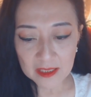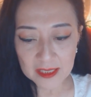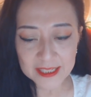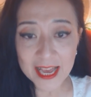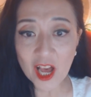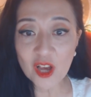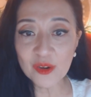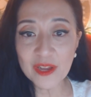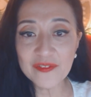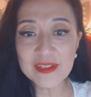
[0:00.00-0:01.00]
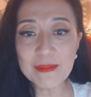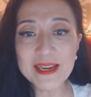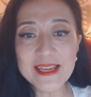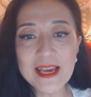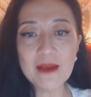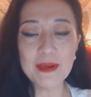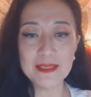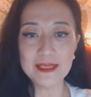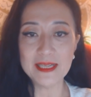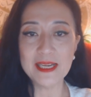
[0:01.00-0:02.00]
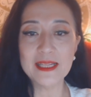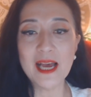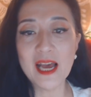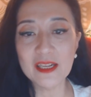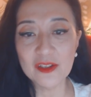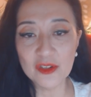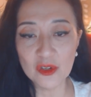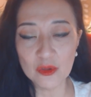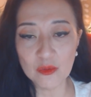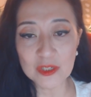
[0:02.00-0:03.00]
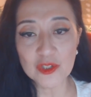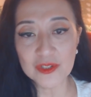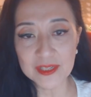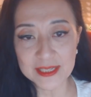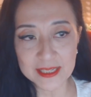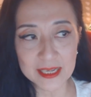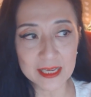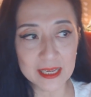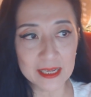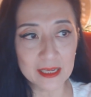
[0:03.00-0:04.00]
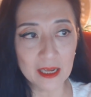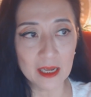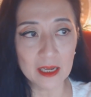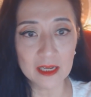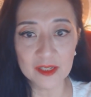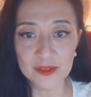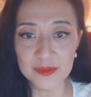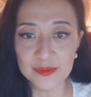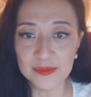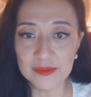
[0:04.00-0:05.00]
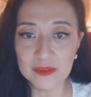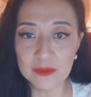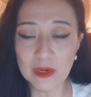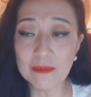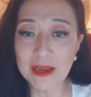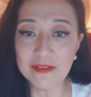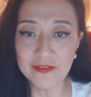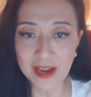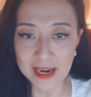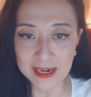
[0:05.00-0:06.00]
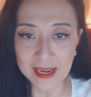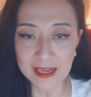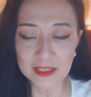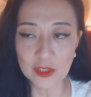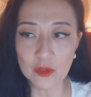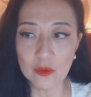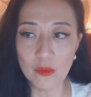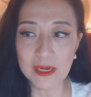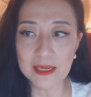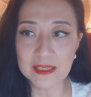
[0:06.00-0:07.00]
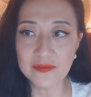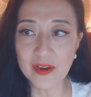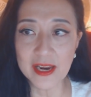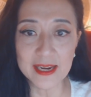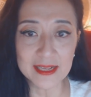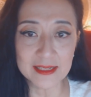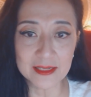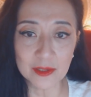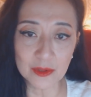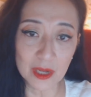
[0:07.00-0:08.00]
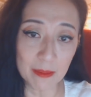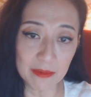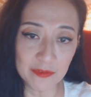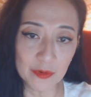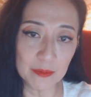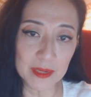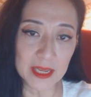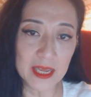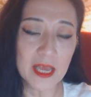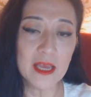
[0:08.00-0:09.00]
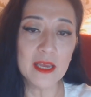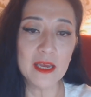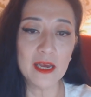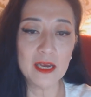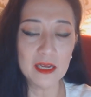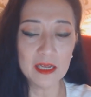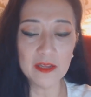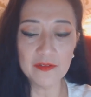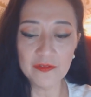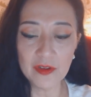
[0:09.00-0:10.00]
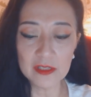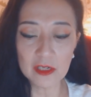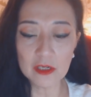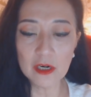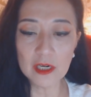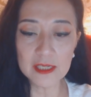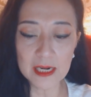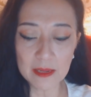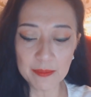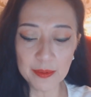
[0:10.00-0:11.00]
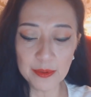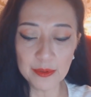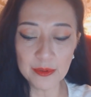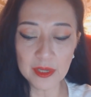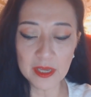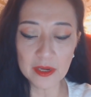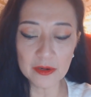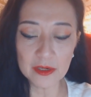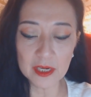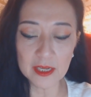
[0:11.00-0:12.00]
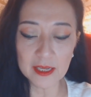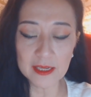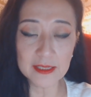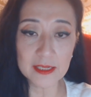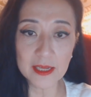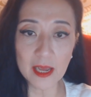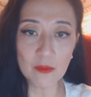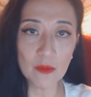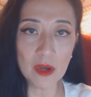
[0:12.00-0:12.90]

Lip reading: So if somebody come and see that, what do you see, what my finance or what is finance, coming for me, if the card that I put here is the 10